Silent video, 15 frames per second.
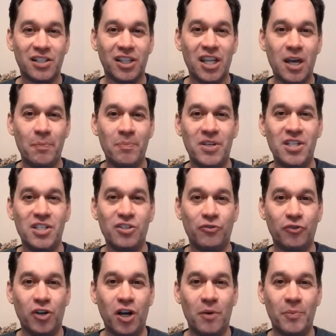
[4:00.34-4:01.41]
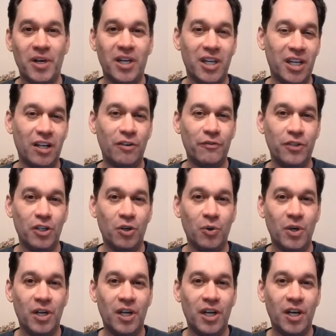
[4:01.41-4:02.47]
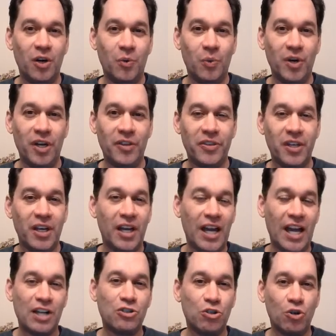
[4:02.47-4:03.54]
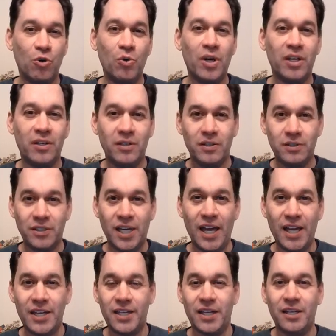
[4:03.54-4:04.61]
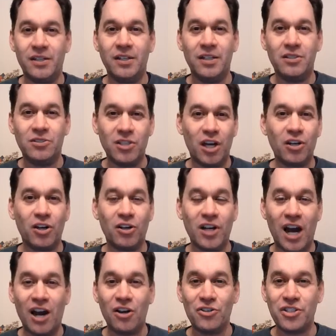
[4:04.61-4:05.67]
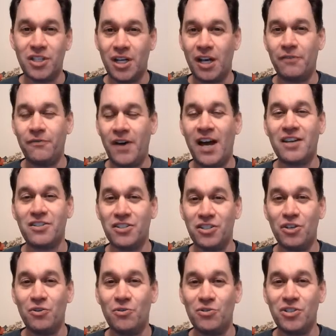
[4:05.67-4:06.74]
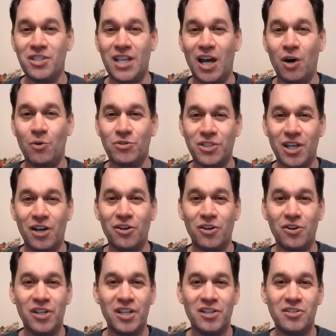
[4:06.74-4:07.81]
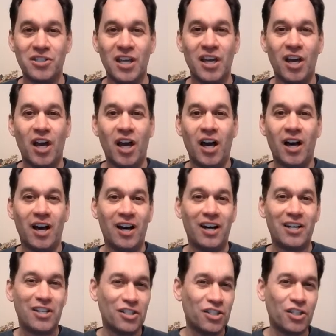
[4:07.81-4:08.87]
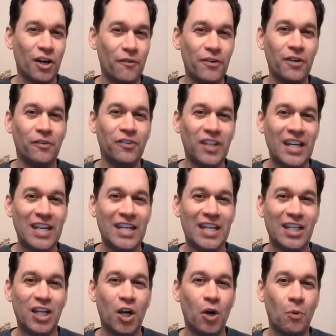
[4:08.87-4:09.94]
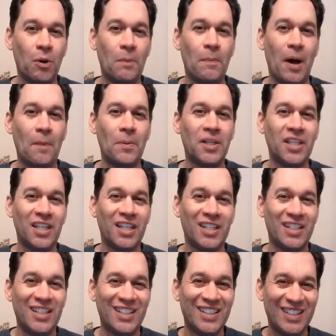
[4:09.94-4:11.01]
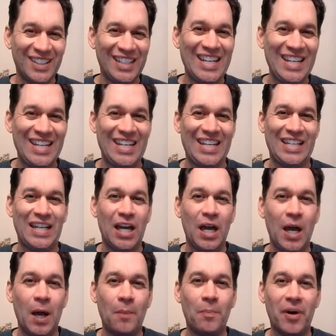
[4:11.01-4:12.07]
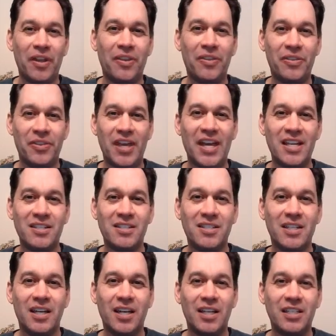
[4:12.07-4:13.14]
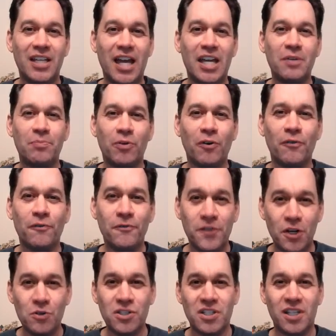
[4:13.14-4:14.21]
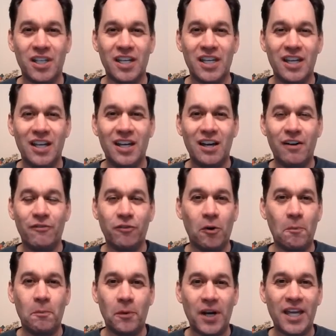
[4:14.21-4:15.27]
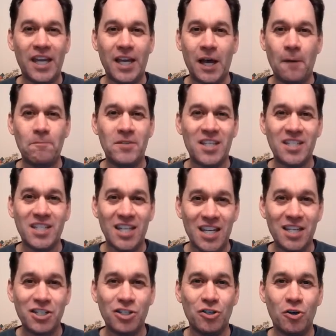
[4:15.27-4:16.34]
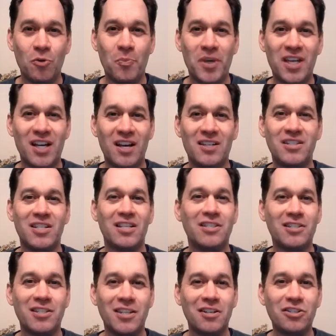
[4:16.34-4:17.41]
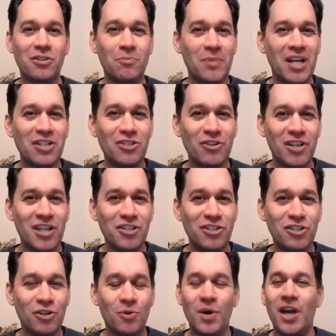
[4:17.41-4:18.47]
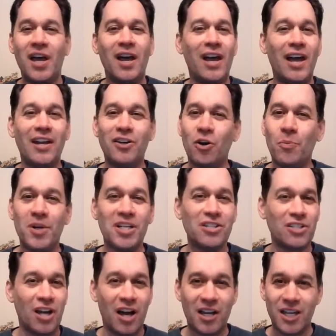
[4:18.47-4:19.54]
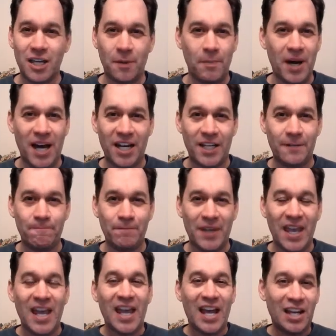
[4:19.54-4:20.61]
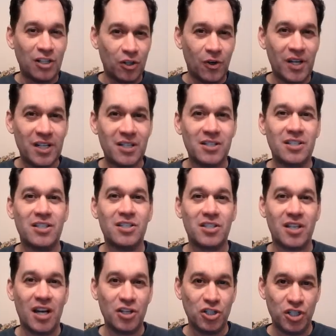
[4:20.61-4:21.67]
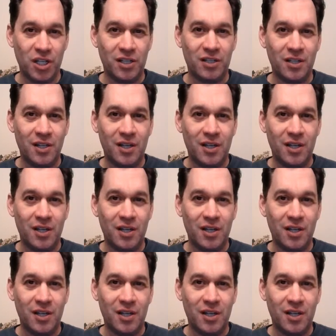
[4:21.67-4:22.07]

clip is from an interview with Andrew Yang and Tucker Carlson on Fox News. Now, Tucker is conservative-leaning, Republican-leaning, but thanks Yang profusely for bringing up this issue because it's such a major issue and nobody's talking about it. And during this discussion,